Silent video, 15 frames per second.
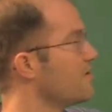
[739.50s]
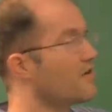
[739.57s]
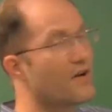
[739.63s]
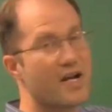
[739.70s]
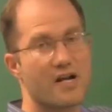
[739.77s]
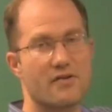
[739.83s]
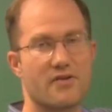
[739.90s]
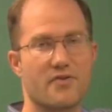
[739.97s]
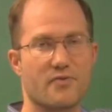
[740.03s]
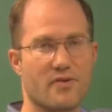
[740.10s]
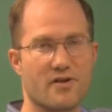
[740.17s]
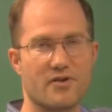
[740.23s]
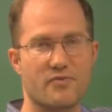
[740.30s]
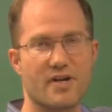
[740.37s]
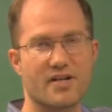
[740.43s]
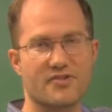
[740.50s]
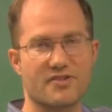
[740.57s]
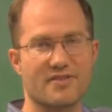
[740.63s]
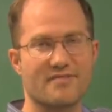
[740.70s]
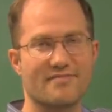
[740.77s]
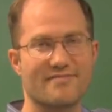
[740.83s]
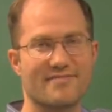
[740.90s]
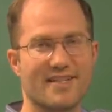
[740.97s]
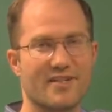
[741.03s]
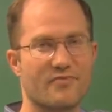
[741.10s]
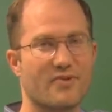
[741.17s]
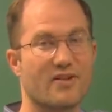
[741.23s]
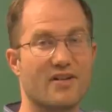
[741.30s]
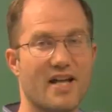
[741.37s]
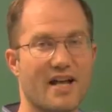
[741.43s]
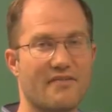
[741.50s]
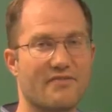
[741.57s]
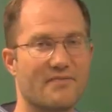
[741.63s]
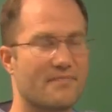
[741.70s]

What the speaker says: our arrow the wrong direction in real life.